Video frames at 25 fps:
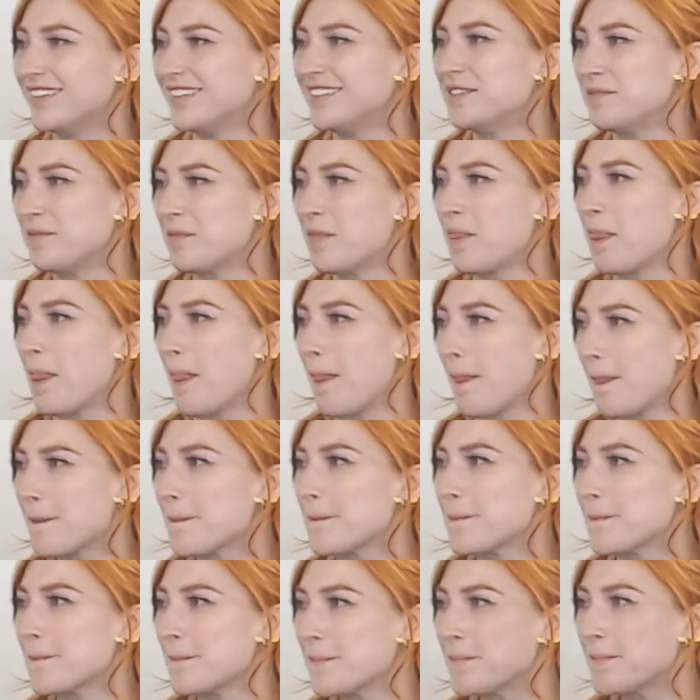I have a
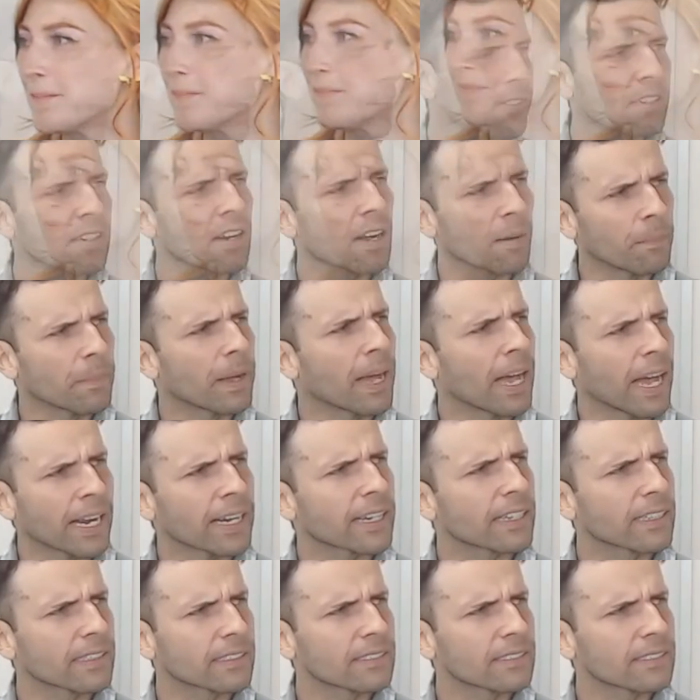feeling you have to come back.